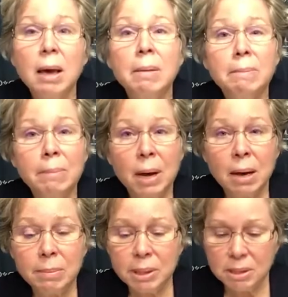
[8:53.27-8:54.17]

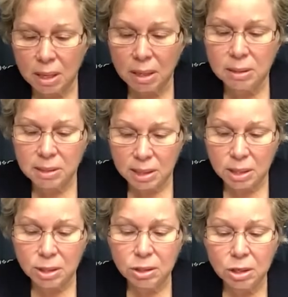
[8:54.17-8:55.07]
Mama duck
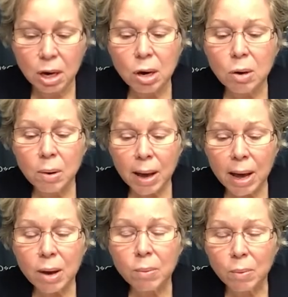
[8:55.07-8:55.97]
did go
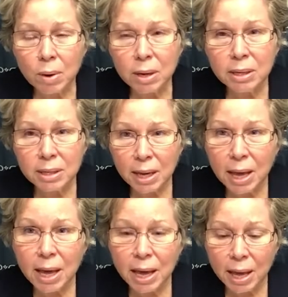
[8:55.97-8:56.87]
out one
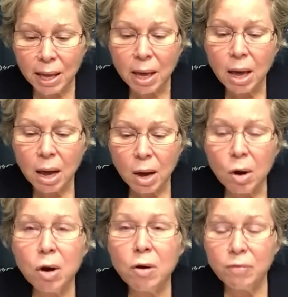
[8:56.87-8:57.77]
day
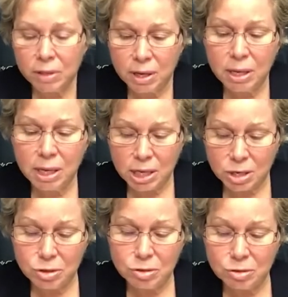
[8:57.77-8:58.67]
over the
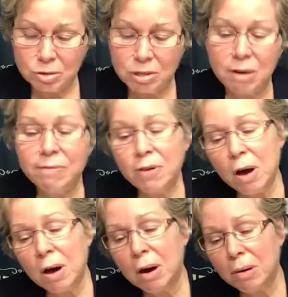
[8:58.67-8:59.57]
hills and
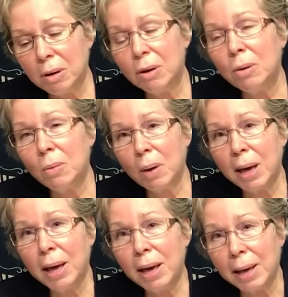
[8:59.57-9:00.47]
far
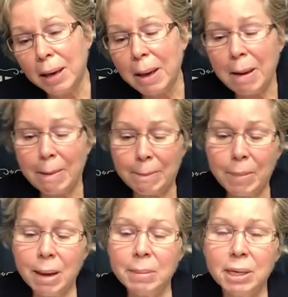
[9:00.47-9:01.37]
away.
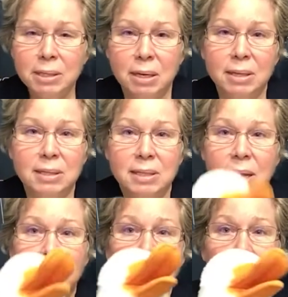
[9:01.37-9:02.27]
Mama duck
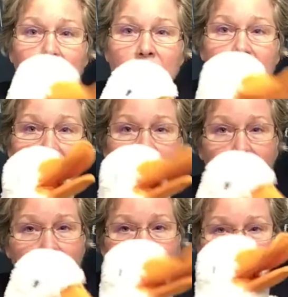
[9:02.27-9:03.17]
said, quack,
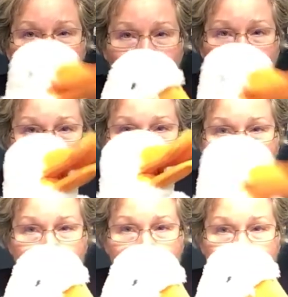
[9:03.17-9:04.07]
quack, quack,
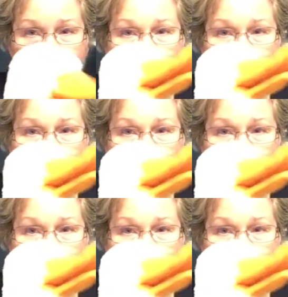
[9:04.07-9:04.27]
quack,